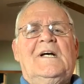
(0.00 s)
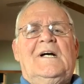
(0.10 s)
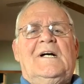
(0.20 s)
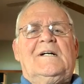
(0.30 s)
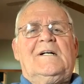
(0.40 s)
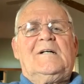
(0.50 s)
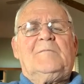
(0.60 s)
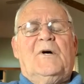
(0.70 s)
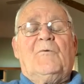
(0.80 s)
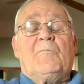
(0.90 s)
And
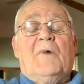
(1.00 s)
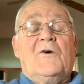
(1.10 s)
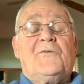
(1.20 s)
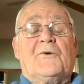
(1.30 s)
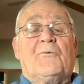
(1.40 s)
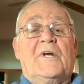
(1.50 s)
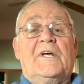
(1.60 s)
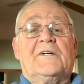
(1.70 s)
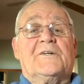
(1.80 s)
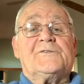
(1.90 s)
but we both are
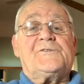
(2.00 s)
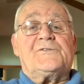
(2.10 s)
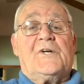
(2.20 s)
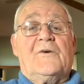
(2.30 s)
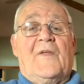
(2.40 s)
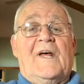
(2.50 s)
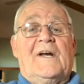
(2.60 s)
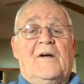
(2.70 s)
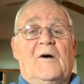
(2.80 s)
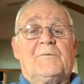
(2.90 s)
readers, so
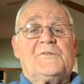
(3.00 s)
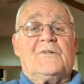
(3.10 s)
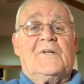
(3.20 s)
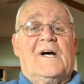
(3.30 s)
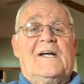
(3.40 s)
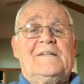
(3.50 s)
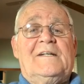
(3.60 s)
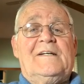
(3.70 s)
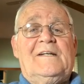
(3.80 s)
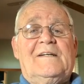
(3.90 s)
that helps a lot,
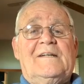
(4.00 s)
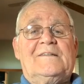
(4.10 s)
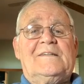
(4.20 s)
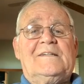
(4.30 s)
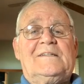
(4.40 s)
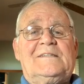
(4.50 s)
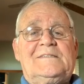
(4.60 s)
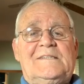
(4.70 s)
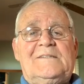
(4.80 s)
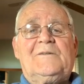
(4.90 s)
and
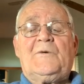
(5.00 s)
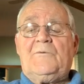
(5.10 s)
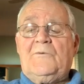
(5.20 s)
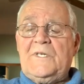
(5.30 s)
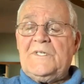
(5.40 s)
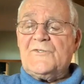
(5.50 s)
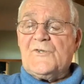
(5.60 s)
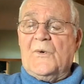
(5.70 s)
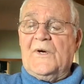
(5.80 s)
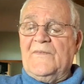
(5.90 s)
we
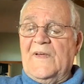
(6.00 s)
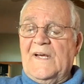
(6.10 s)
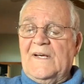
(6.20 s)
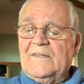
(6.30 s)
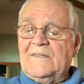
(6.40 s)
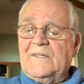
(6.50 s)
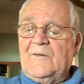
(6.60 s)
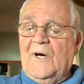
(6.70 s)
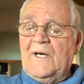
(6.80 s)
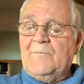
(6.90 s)
enjoy that
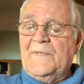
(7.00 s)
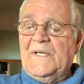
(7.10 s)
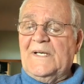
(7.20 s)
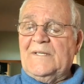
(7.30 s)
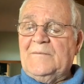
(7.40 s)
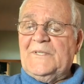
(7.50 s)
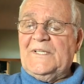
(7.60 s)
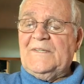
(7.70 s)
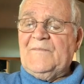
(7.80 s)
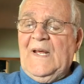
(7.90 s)
quite a bit. But
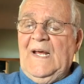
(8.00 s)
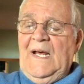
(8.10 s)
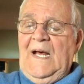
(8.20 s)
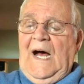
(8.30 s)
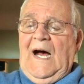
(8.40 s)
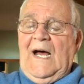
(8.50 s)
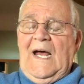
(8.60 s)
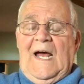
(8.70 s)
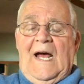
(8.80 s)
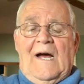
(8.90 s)
I
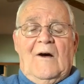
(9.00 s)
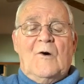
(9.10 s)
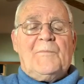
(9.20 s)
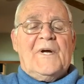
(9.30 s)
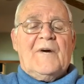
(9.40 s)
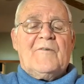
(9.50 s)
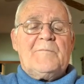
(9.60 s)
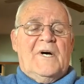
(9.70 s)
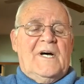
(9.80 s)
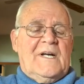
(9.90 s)
hope
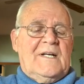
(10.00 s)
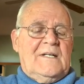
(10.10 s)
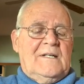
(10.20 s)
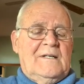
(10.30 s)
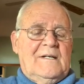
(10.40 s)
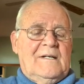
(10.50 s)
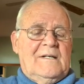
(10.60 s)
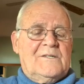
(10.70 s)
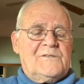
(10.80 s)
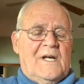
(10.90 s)
everybody
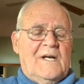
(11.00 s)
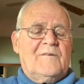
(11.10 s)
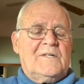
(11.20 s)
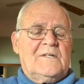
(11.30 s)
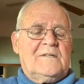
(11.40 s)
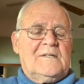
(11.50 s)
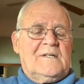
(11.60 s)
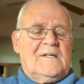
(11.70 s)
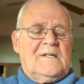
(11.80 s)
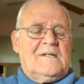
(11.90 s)
is having
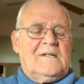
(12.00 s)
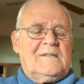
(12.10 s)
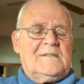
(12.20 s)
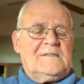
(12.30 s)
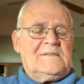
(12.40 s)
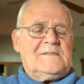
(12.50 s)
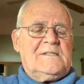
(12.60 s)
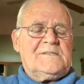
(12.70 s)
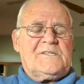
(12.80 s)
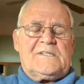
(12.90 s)
a
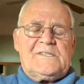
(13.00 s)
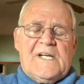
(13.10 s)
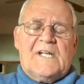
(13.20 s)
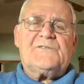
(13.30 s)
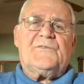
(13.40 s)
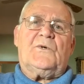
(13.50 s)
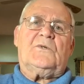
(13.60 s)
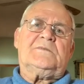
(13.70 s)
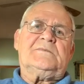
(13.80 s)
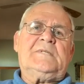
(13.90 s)

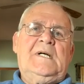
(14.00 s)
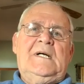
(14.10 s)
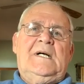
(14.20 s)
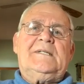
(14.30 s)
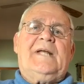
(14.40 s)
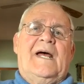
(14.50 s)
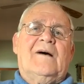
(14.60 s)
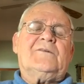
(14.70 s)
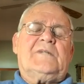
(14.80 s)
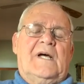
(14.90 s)
successful
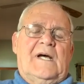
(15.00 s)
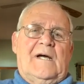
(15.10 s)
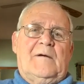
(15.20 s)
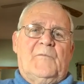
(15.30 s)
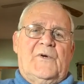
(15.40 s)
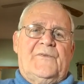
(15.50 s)
downtime with